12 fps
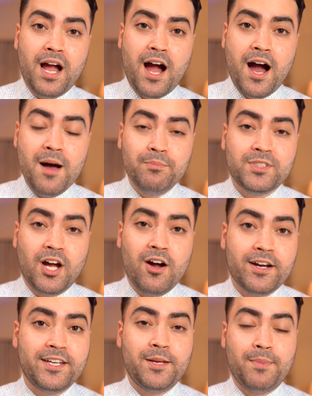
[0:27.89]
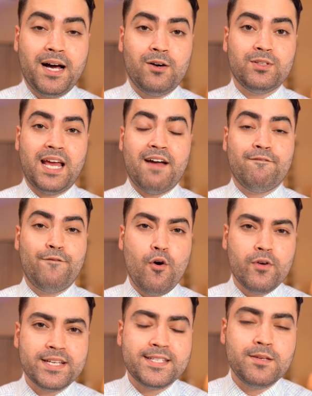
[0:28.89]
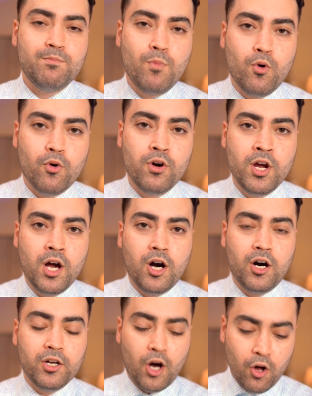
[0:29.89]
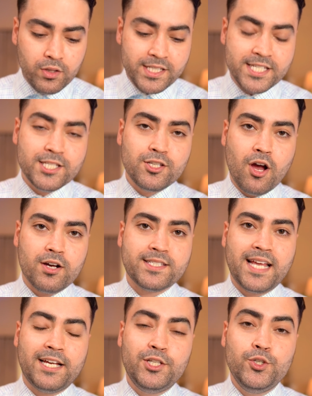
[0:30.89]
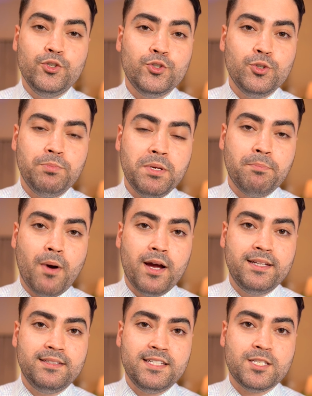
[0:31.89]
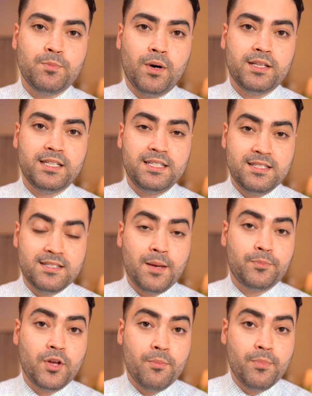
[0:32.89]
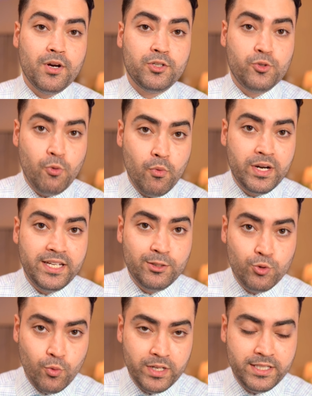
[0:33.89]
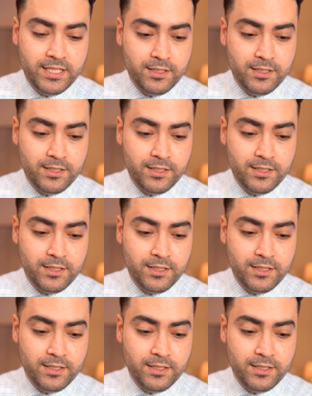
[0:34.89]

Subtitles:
I'm talking about and focusing more on all the stocks that you should be buying this month in September 2020.